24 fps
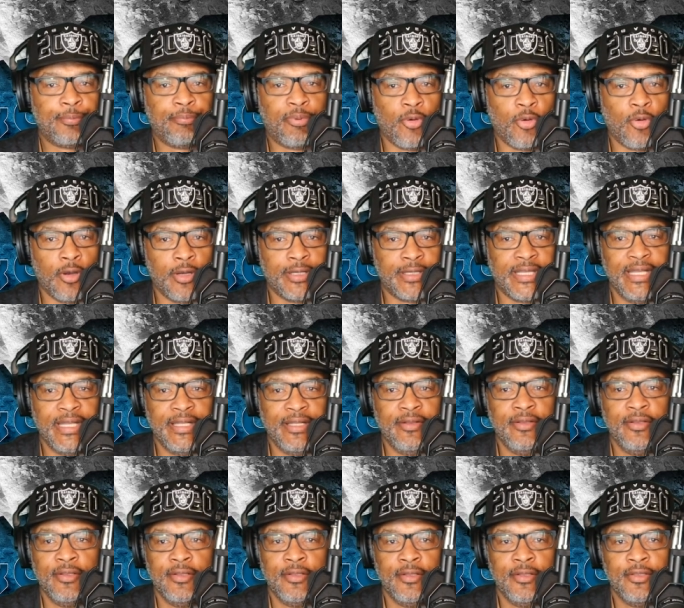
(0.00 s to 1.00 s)
parking
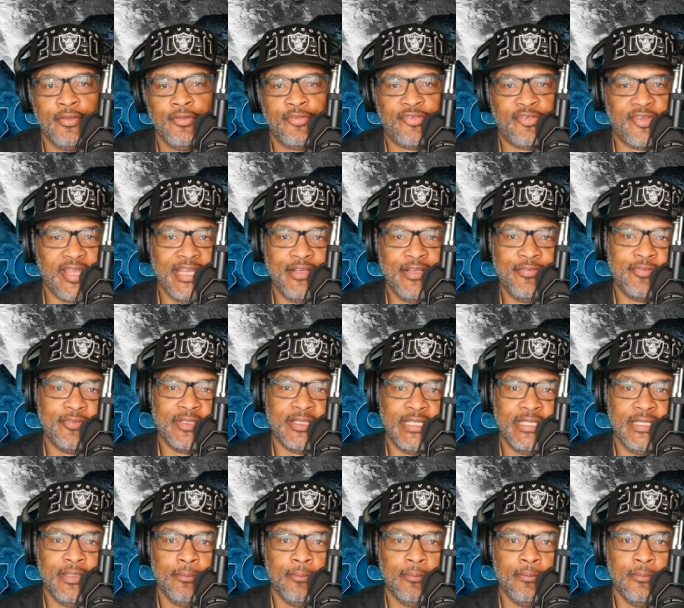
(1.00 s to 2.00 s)
safely.
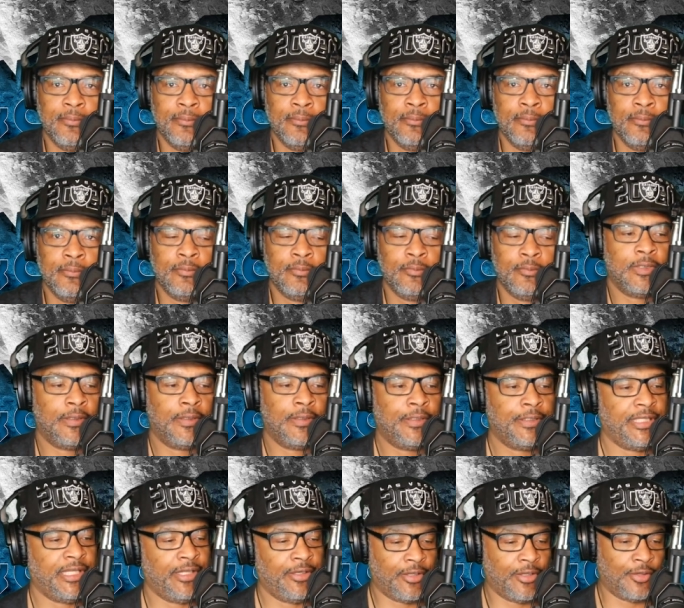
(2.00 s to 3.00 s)

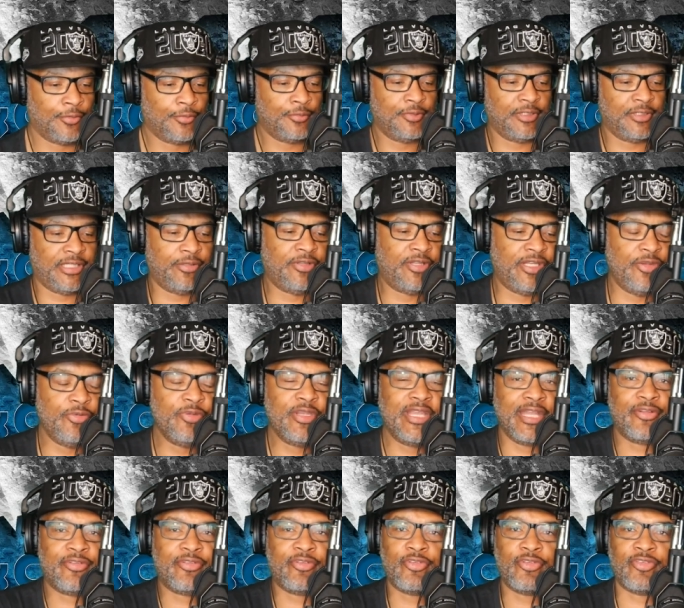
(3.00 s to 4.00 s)
You know, you, you
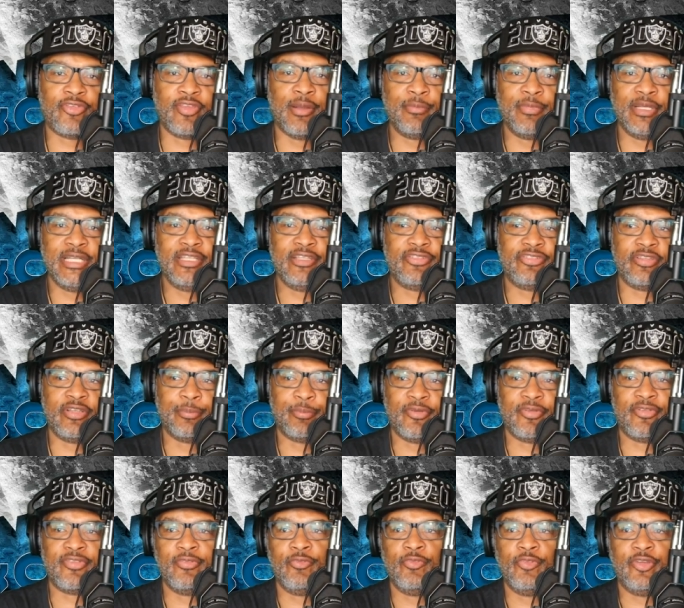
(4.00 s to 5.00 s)
get to some of these
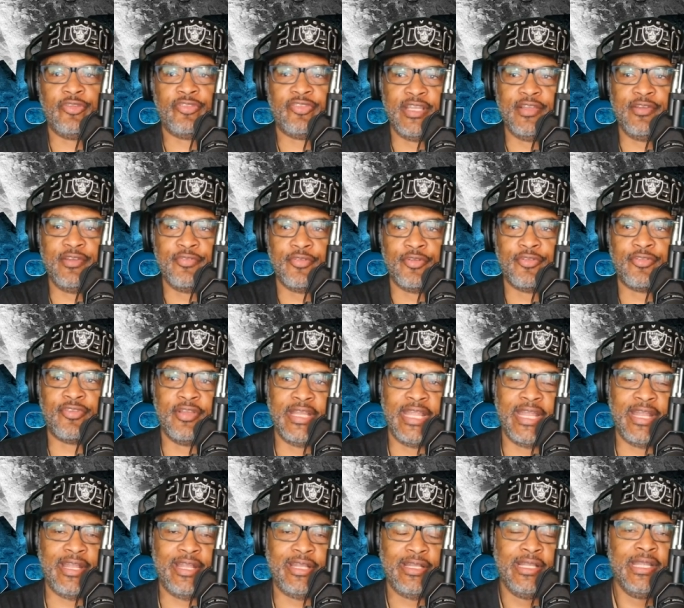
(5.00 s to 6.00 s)
shippers and receivers and
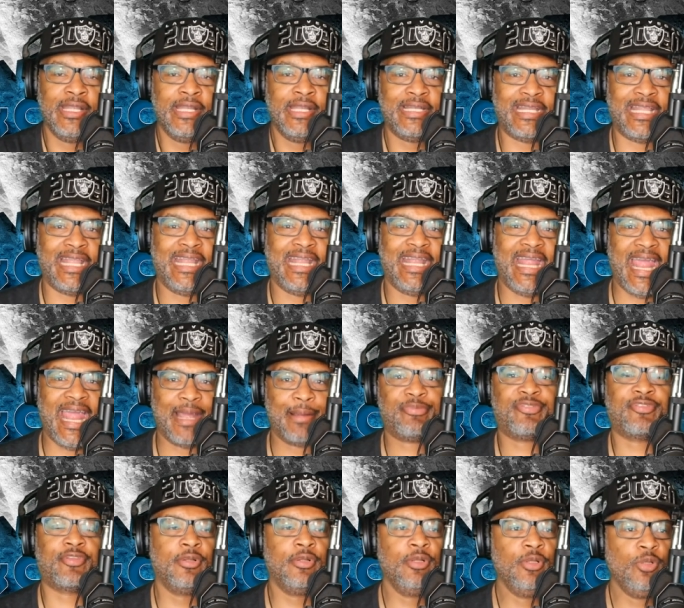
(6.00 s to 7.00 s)
they, they
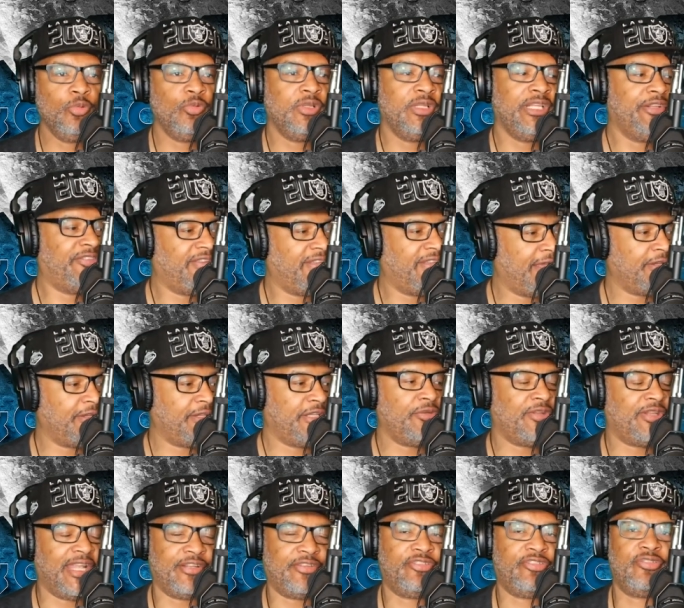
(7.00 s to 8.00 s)
absolutely tell you
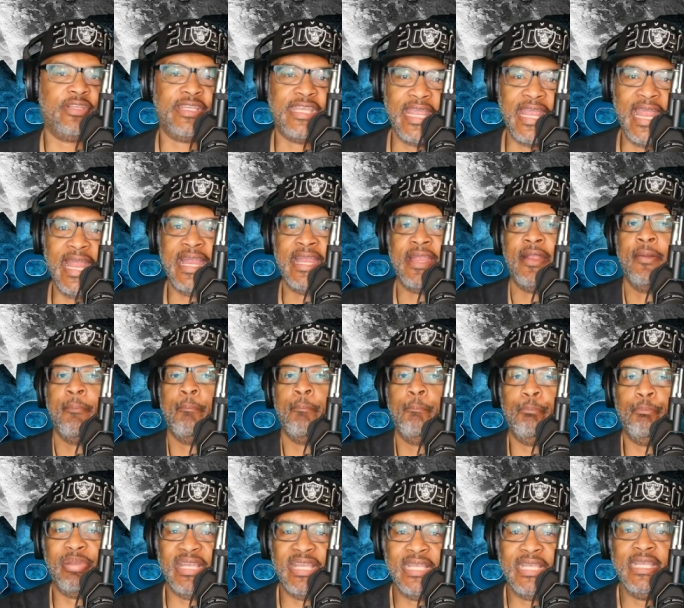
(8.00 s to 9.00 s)
that you can't
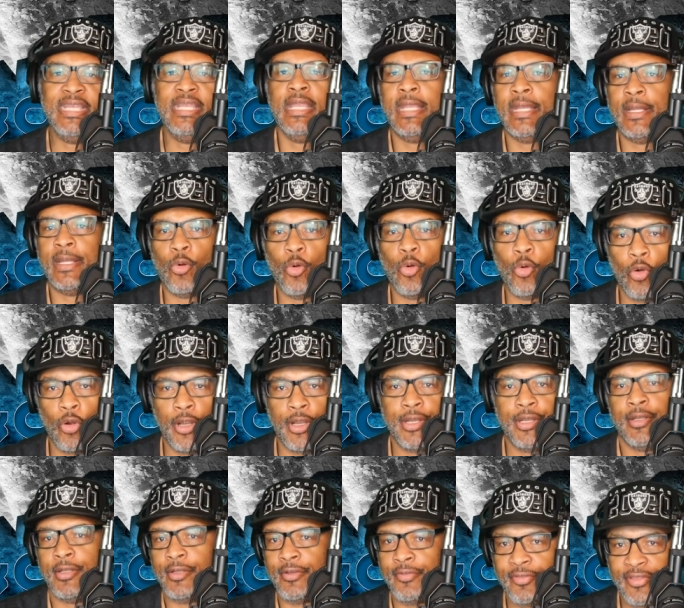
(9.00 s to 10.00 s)
be on
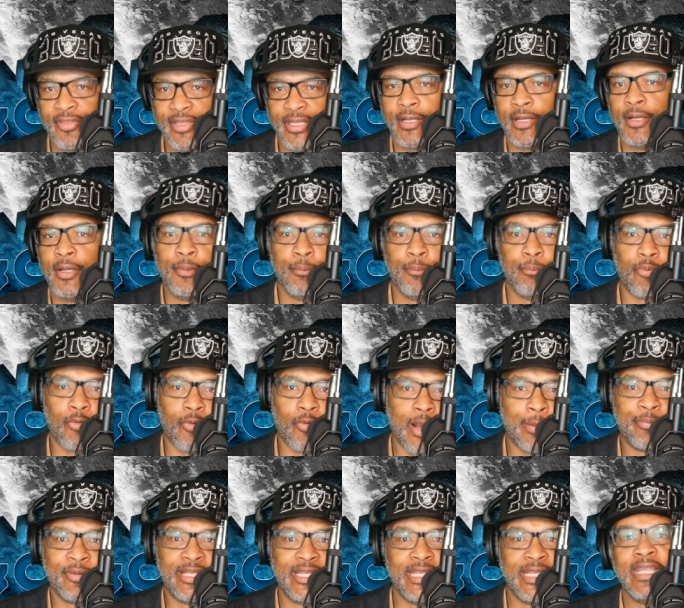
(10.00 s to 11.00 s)
their
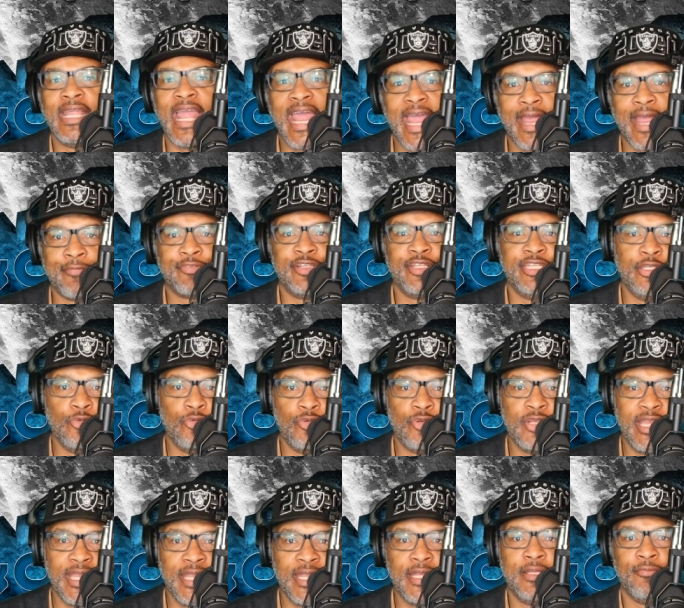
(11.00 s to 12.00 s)
property after you
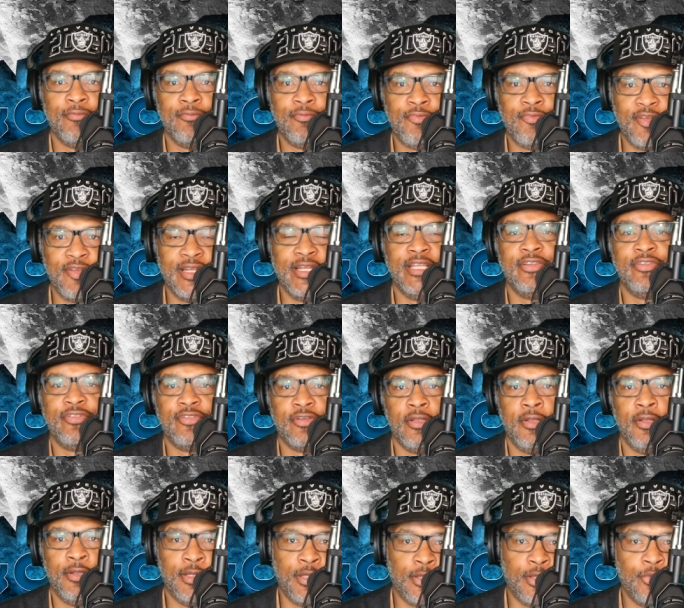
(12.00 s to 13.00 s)
get finished
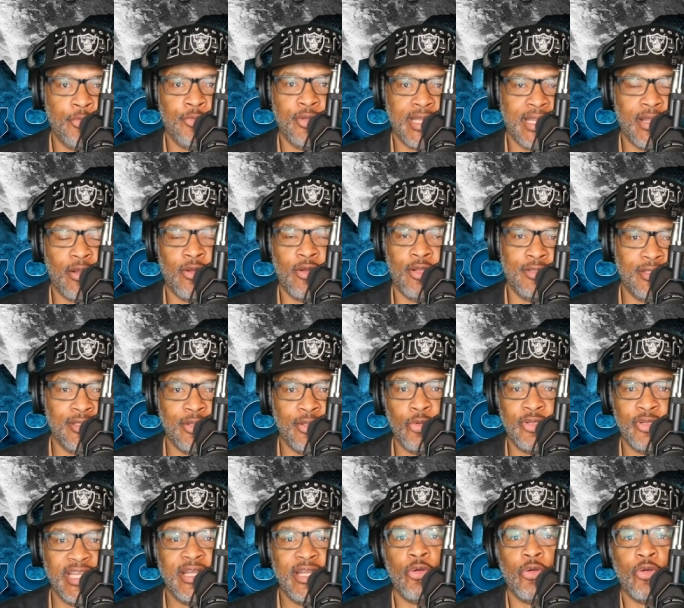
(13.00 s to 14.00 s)
loading or
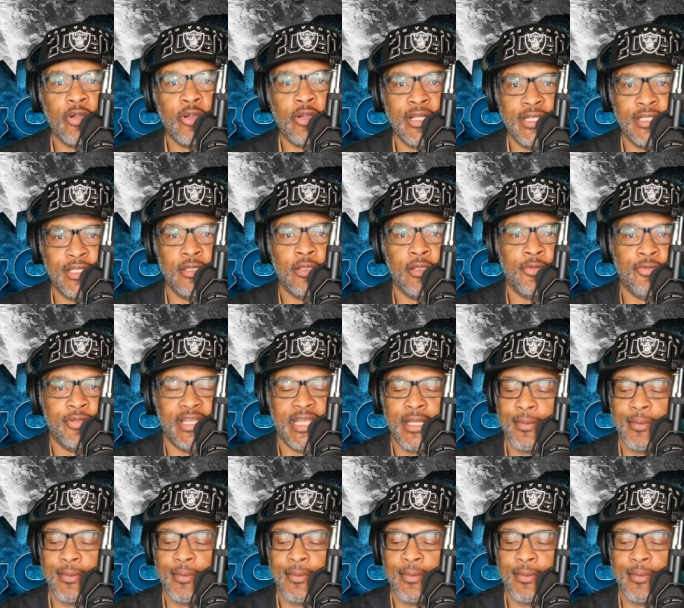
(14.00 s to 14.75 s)
loading or unloading,